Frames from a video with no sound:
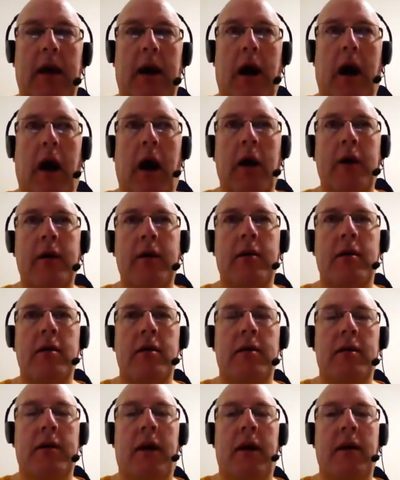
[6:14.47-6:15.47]

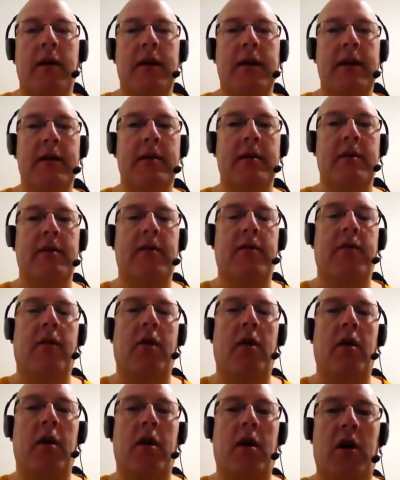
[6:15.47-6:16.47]
Articles are needed
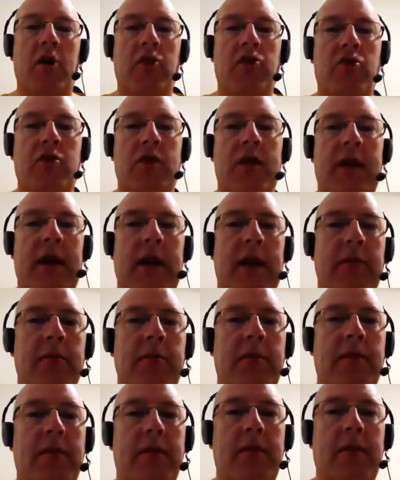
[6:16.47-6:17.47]
for country
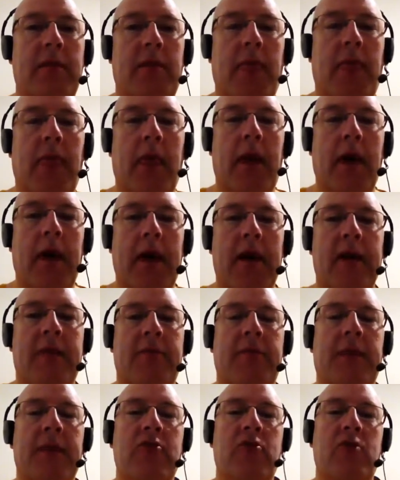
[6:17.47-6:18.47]
names,
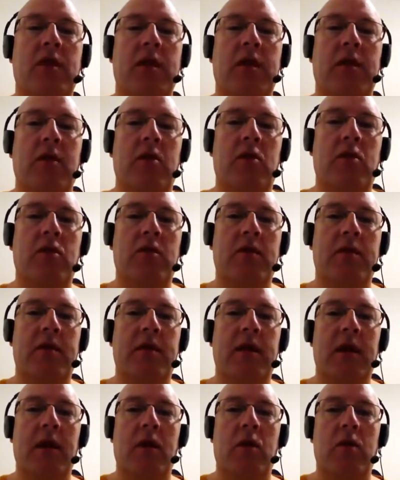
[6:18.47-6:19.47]
especially those
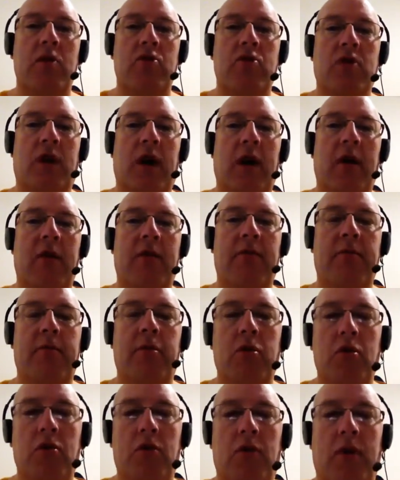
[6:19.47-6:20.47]
which have
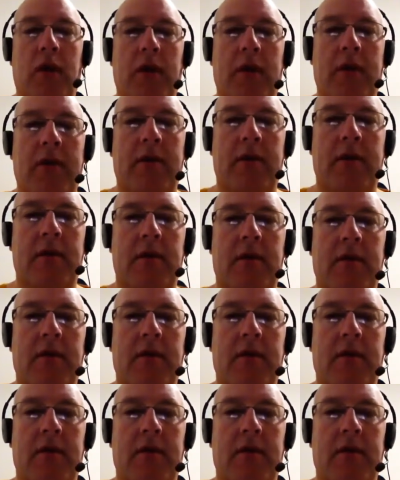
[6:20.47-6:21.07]
plurals.